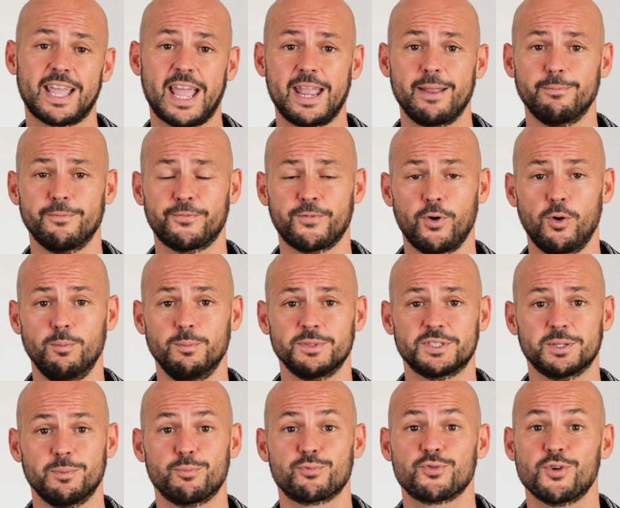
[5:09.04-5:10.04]
came from
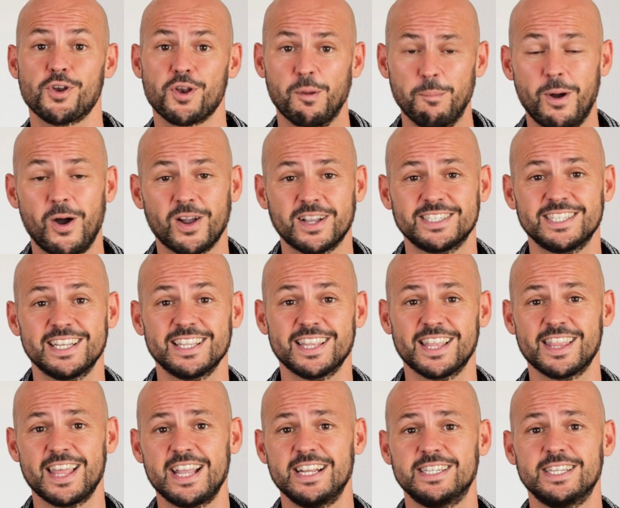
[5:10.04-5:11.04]
some product marketing
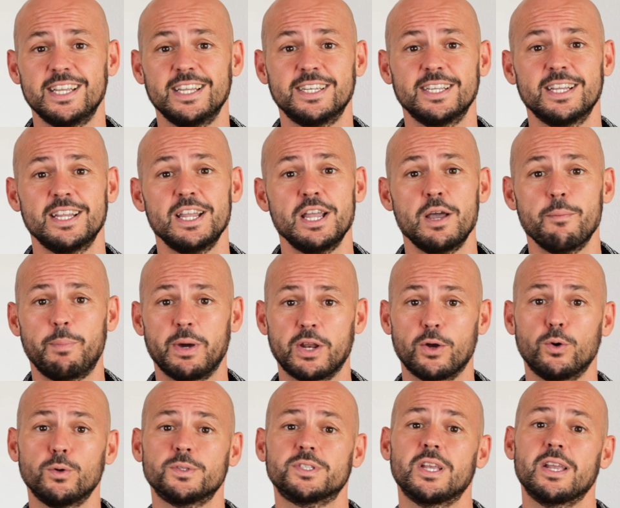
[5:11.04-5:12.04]
that they did, but
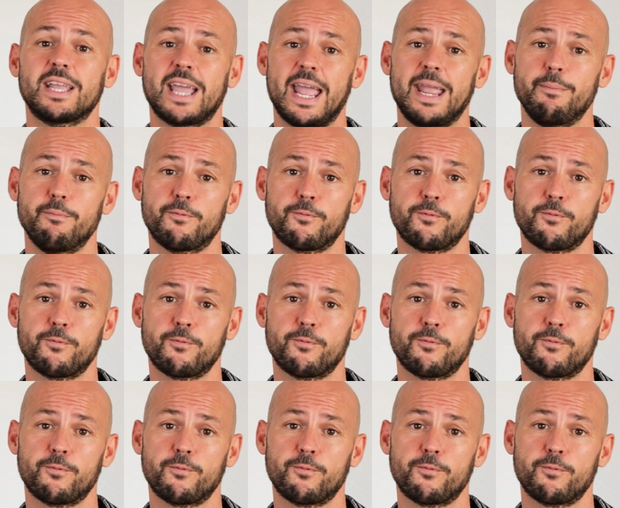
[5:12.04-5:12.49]
it also came